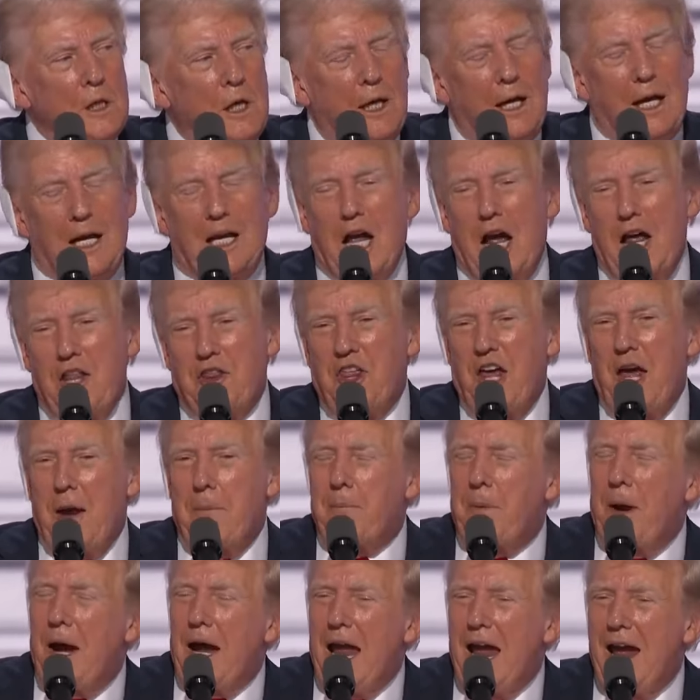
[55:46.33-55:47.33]
I got
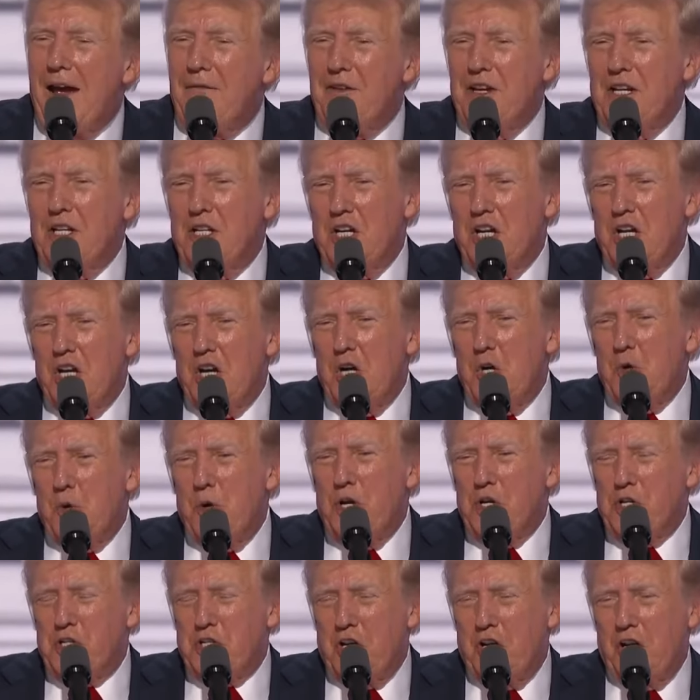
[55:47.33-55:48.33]
that by having dinner
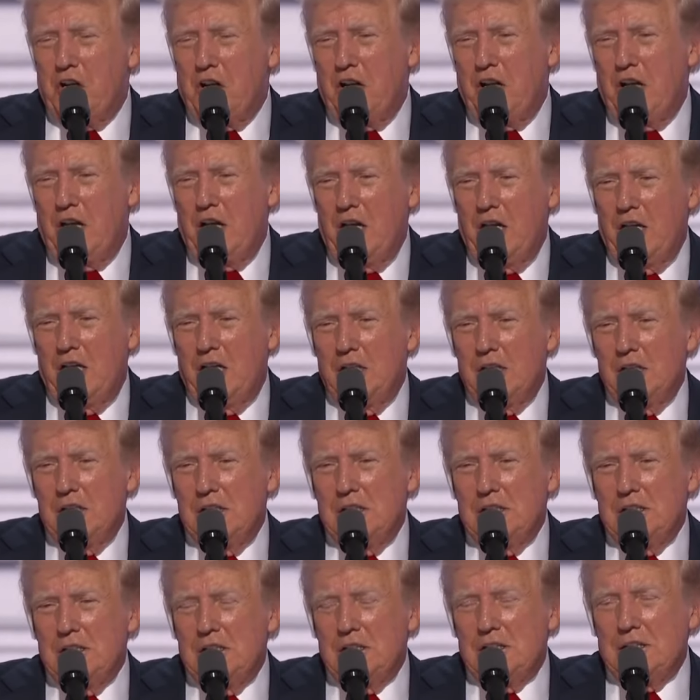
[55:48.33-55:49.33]
recently
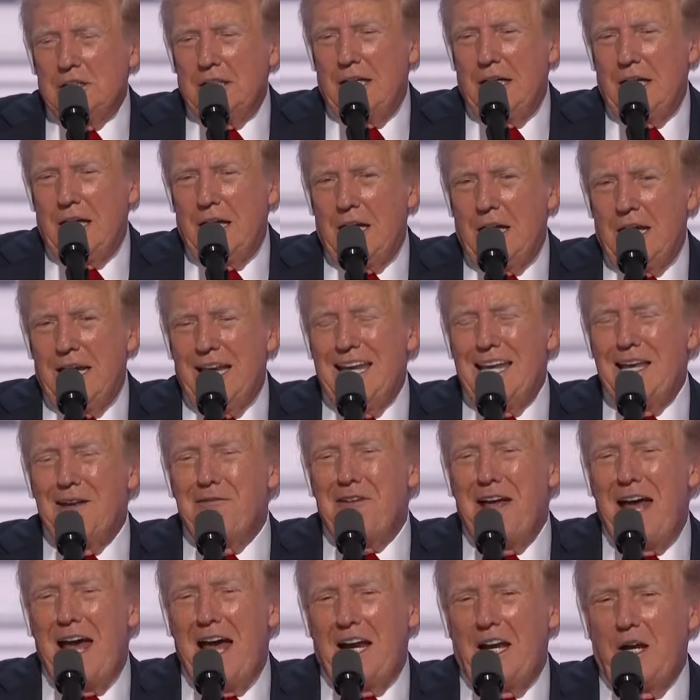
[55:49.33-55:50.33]
in
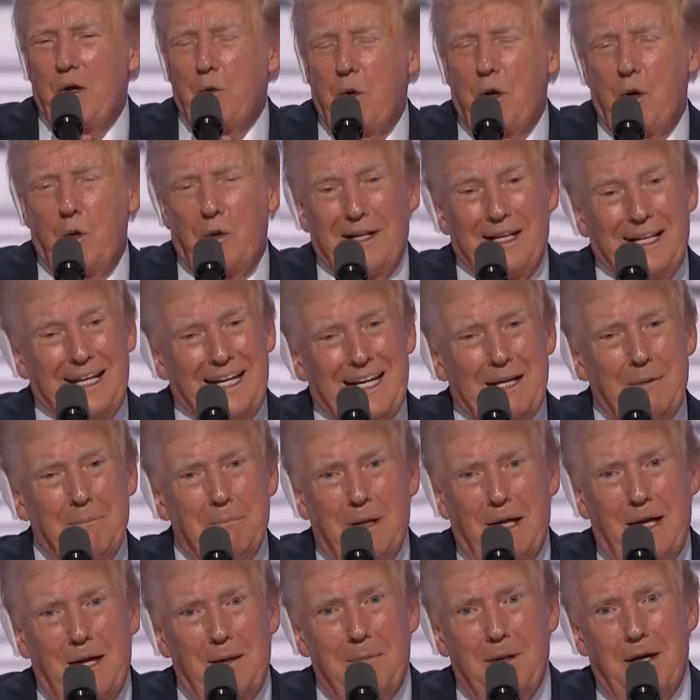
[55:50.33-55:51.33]
Nevada, where we're leading
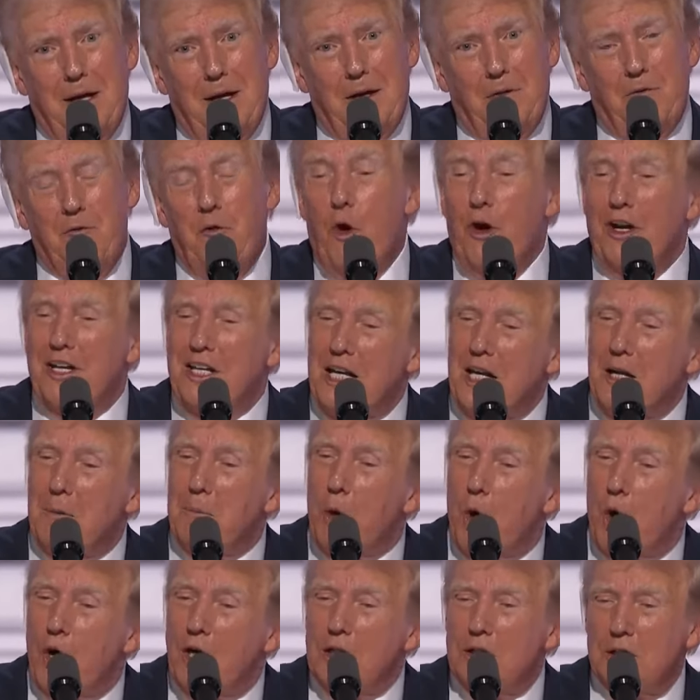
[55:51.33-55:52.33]
by about 14
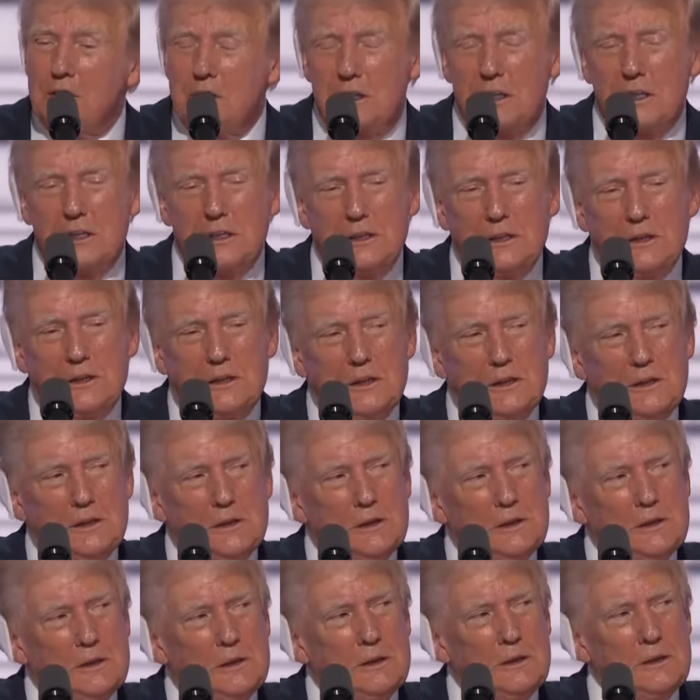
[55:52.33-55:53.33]
points.
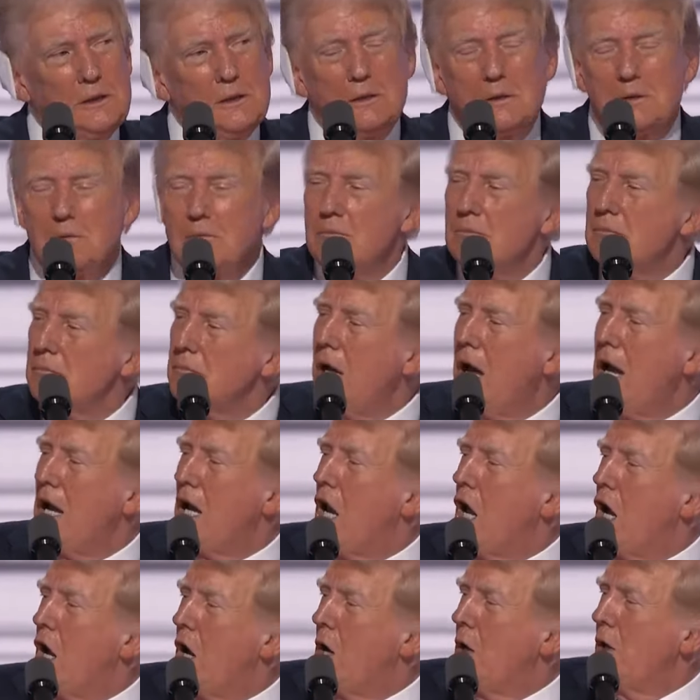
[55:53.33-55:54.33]

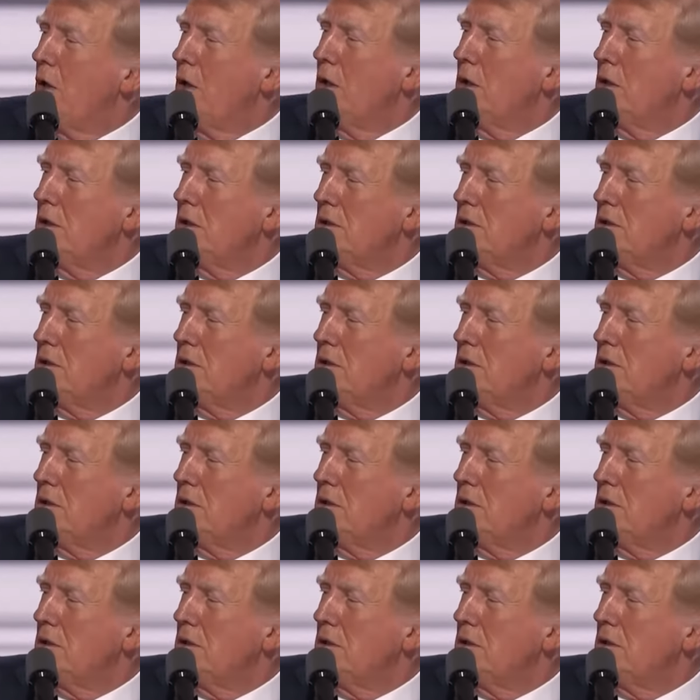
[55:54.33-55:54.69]
Hello.